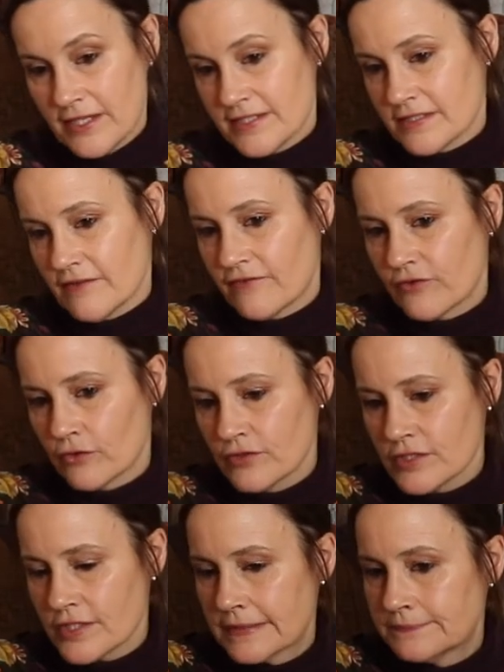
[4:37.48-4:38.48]
This is the
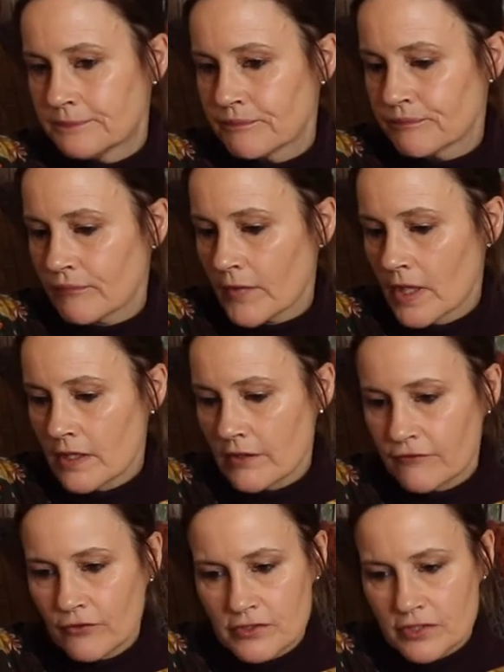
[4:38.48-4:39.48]
front.
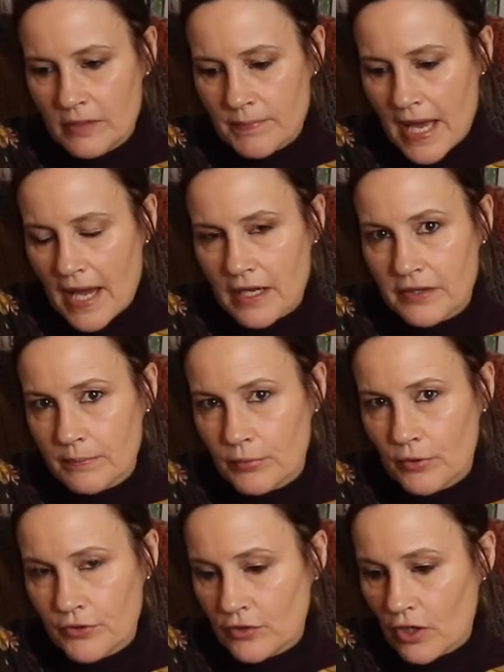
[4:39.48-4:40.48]
The front and the back, they're
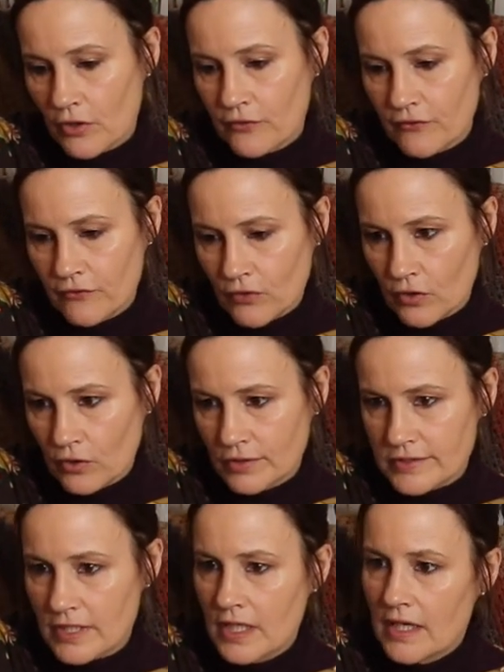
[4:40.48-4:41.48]
both cut on the
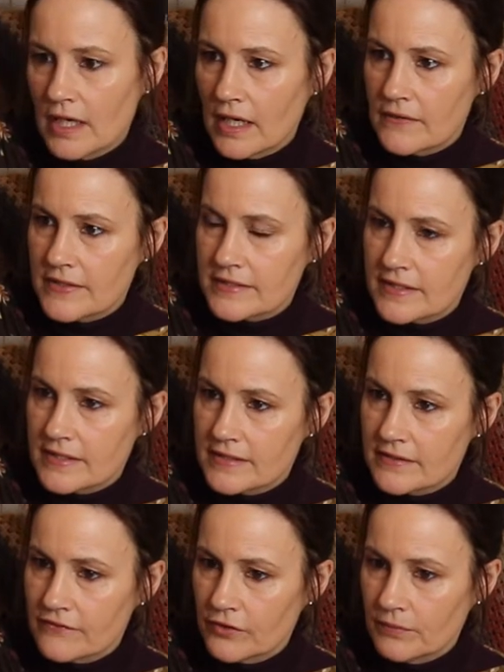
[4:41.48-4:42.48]
fold. And this
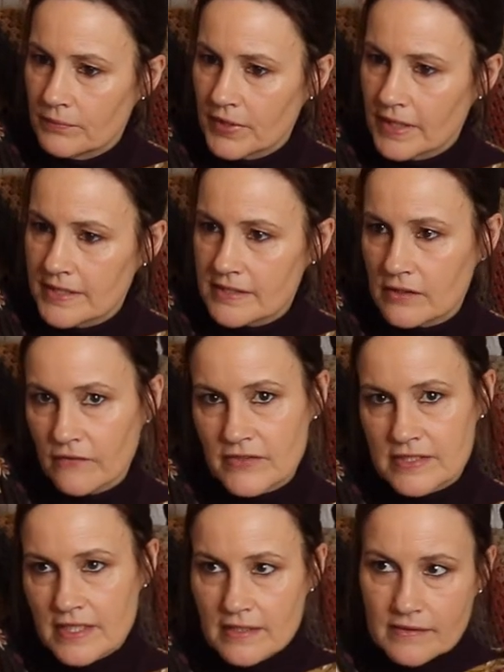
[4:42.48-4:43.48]
is the front piece, and
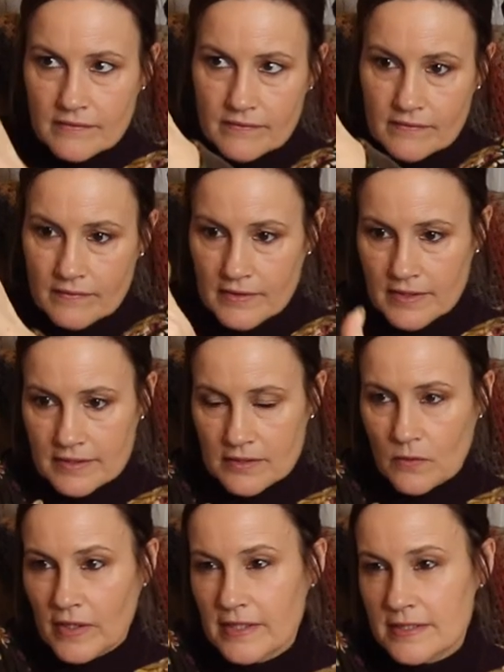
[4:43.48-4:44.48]
obviously it's
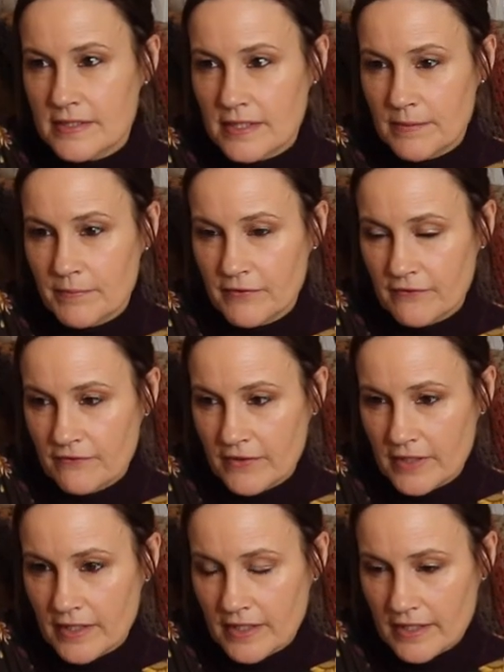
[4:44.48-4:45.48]
quite a deep
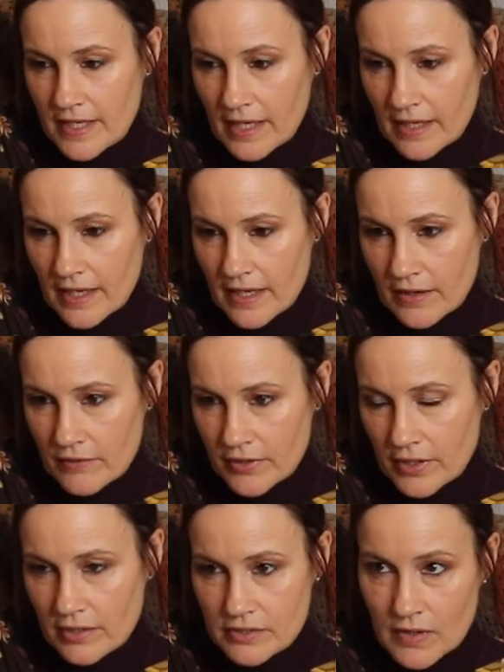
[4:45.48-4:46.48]
V neck
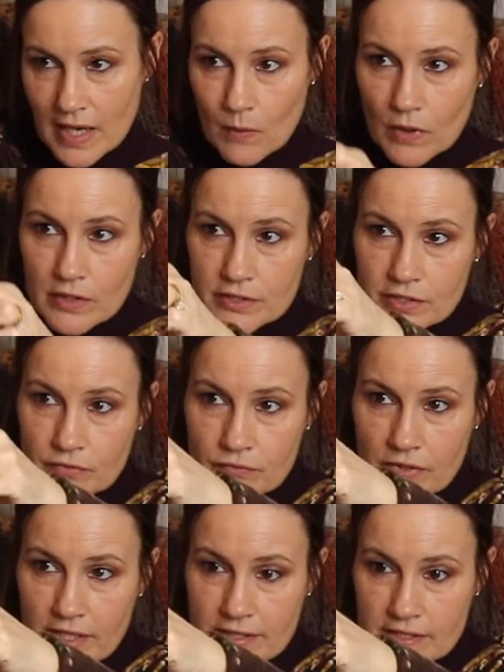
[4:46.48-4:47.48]
area. So I wanted to
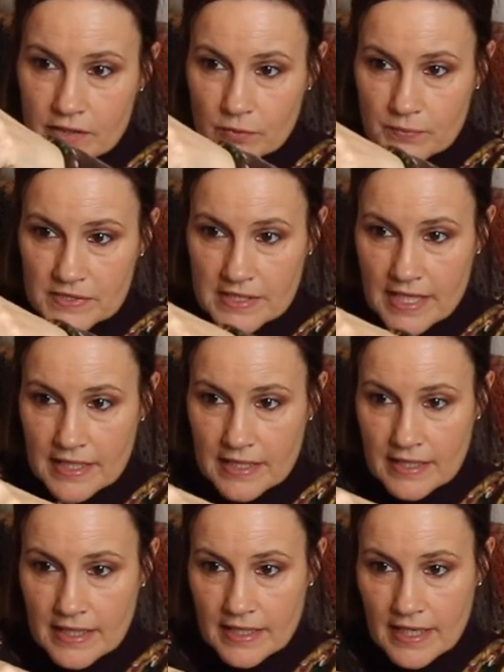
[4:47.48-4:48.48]
raise it up
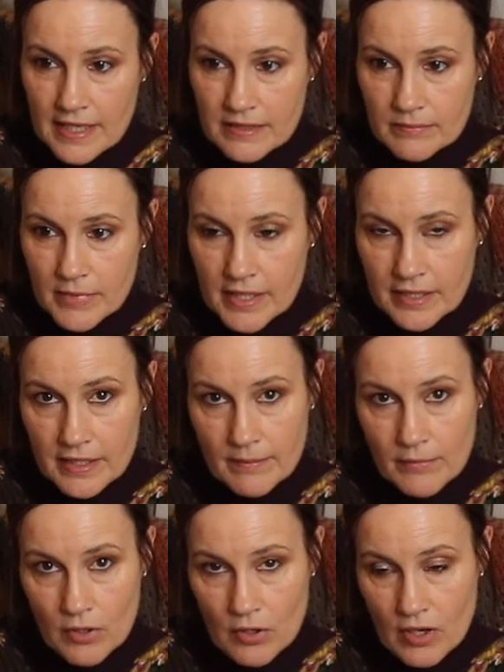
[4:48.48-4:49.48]
slightly and make it
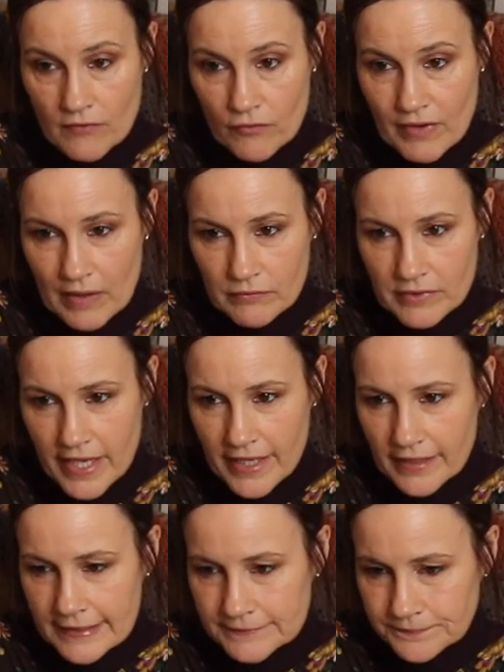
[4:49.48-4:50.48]
more of a round
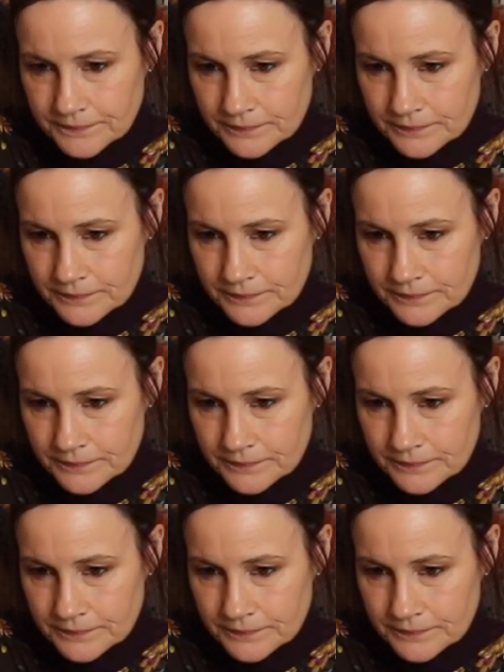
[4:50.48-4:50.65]
neck.